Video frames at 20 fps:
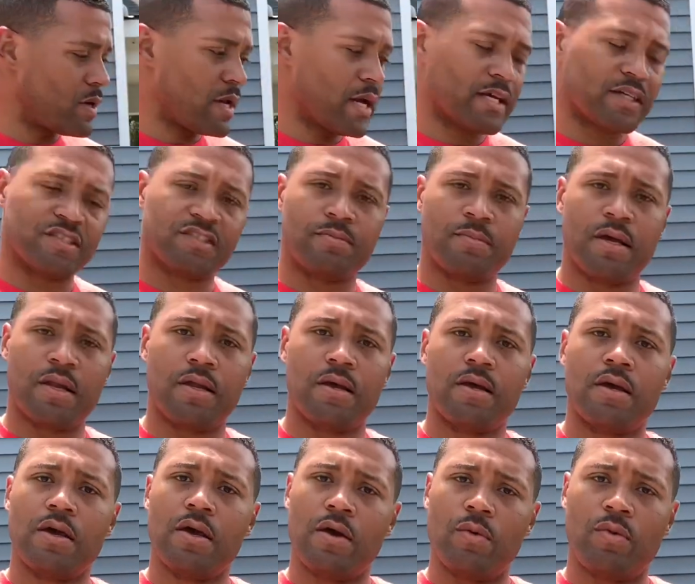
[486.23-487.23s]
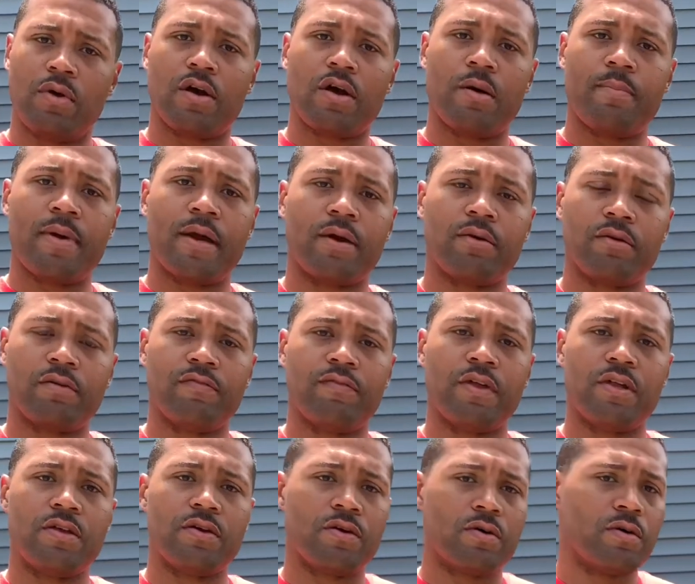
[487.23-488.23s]
and I can smell it, we'll come back on the
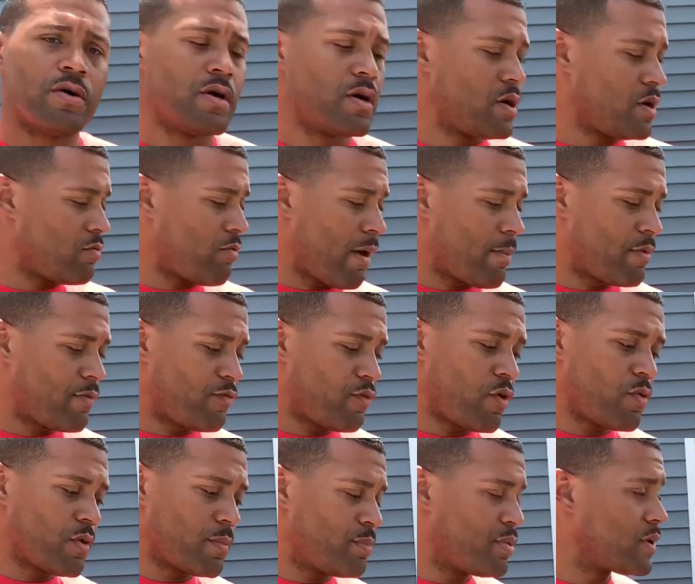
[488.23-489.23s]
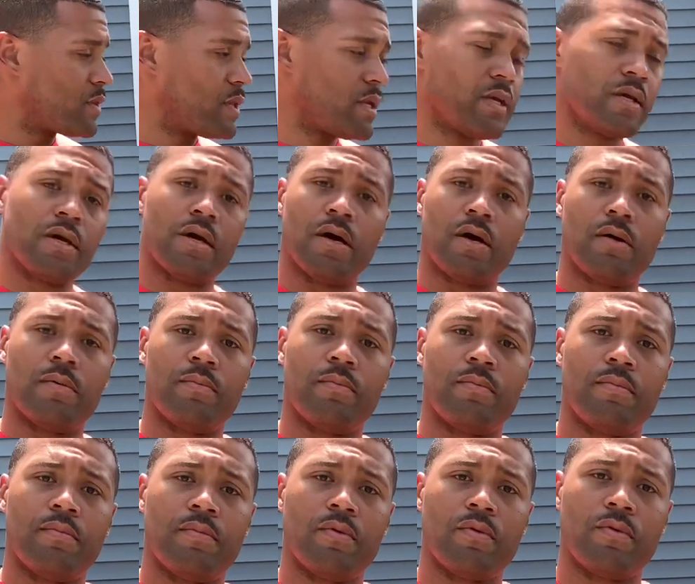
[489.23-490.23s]
video right before we put the
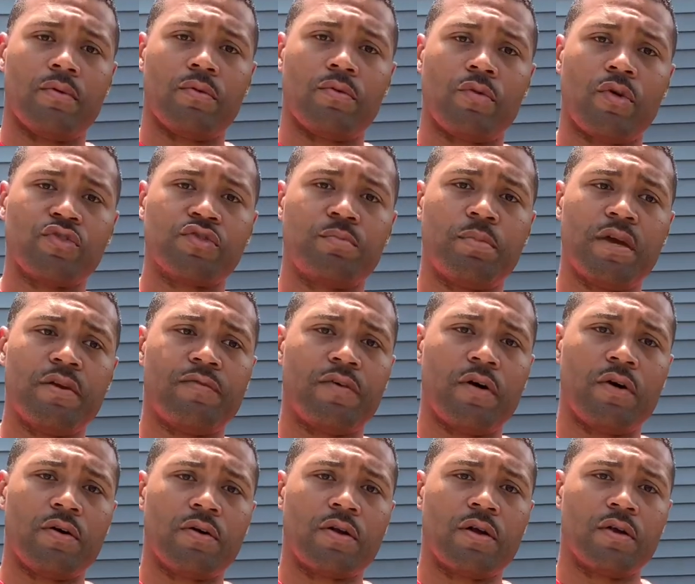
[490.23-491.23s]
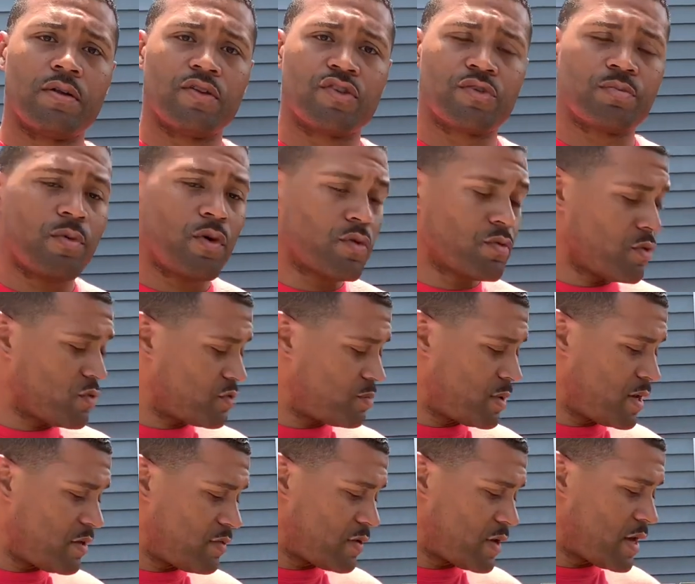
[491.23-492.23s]
roast beef on, the smoked roast
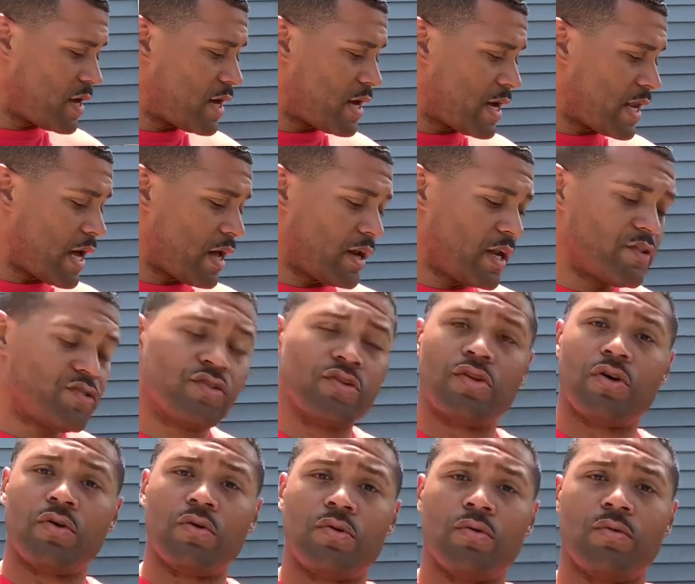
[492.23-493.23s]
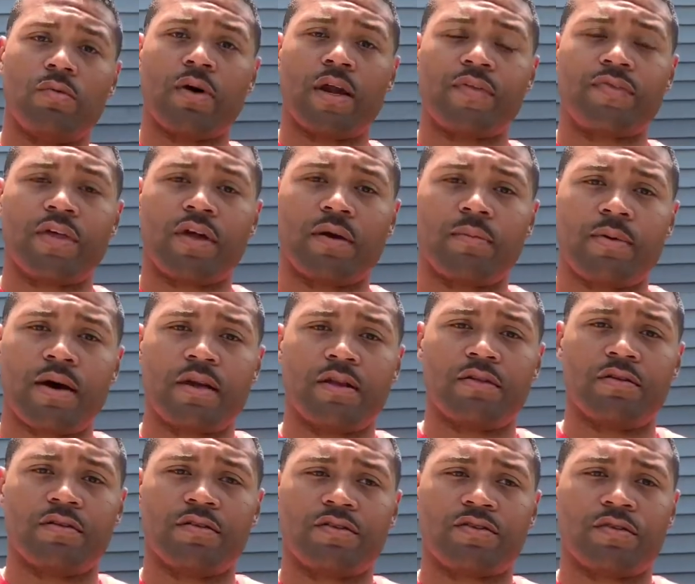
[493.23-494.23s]
beef, and I'll let you know what I think about it
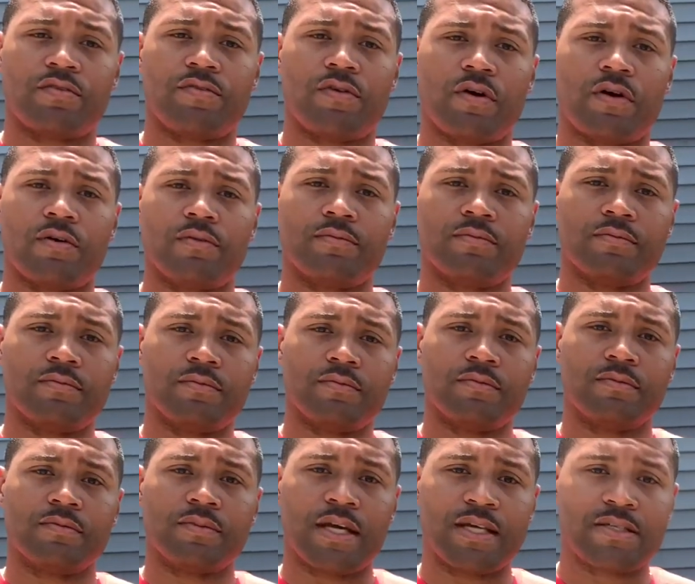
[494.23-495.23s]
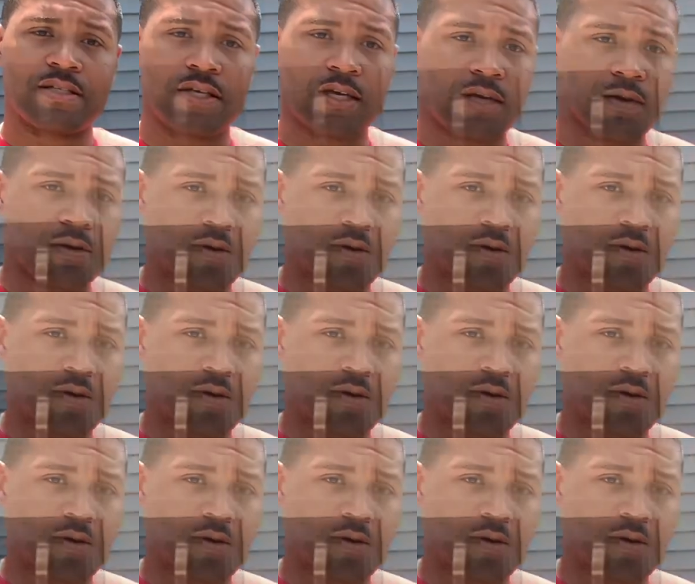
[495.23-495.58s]
so far. Thanks again.